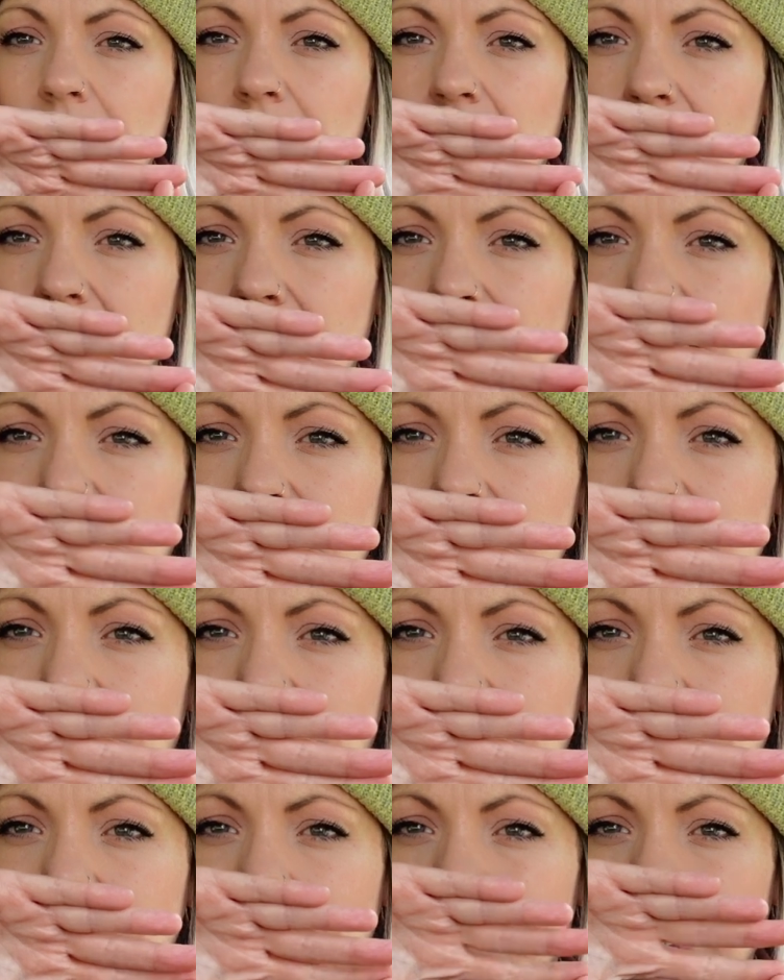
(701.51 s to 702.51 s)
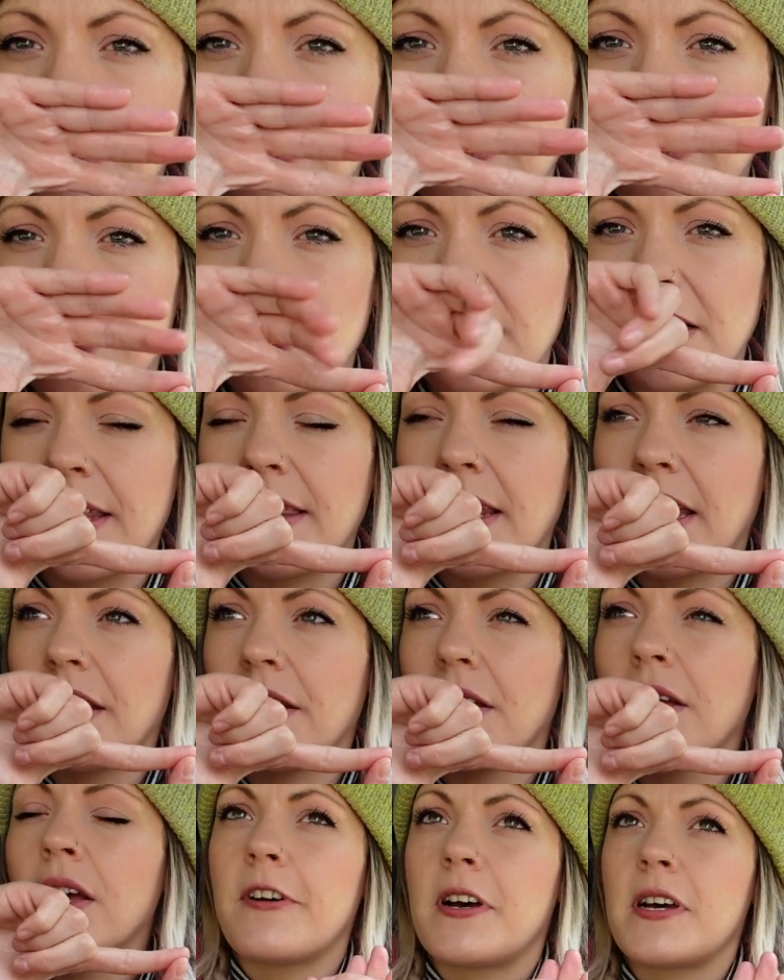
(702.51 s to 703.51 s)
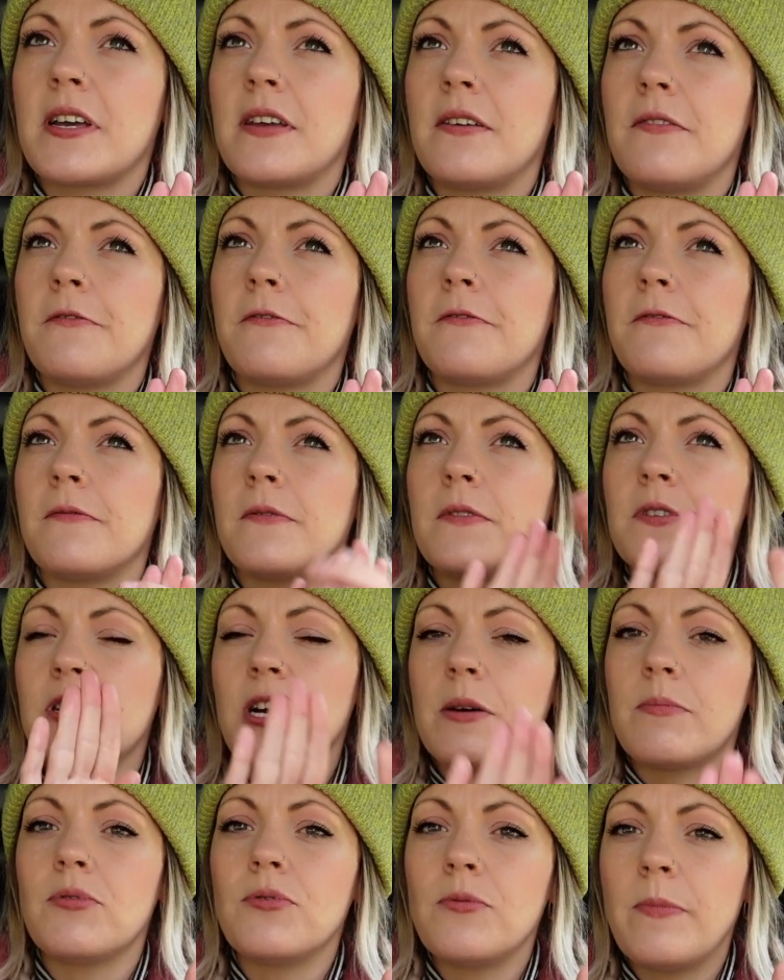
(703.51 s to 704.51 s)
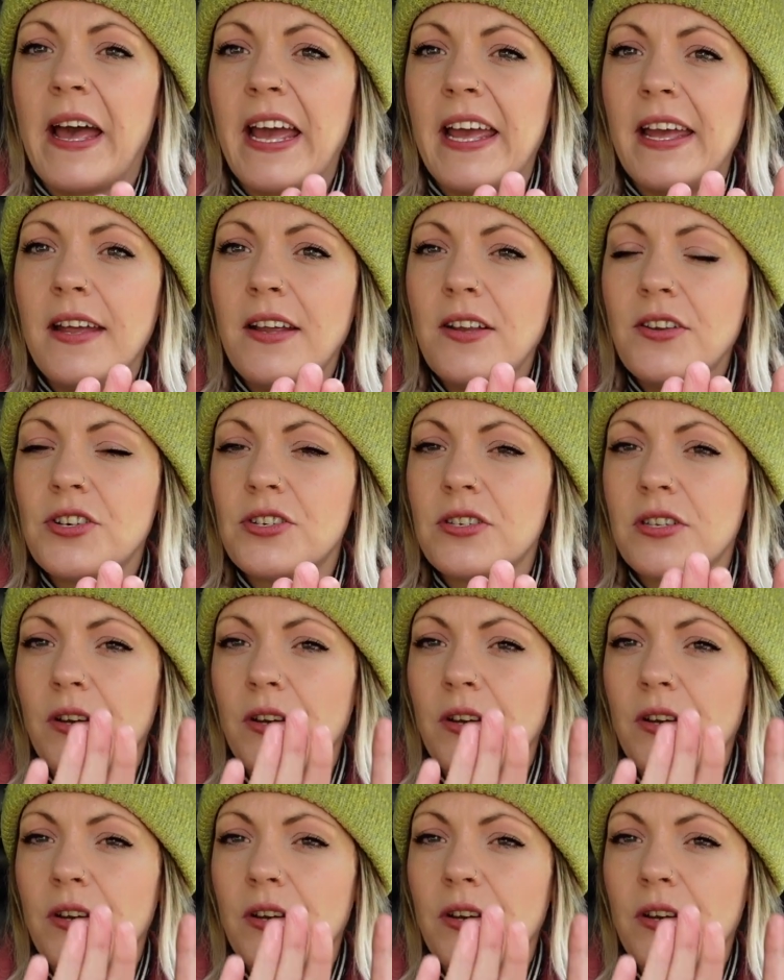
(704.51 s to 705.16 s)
like this kind of size, and then 5 double page,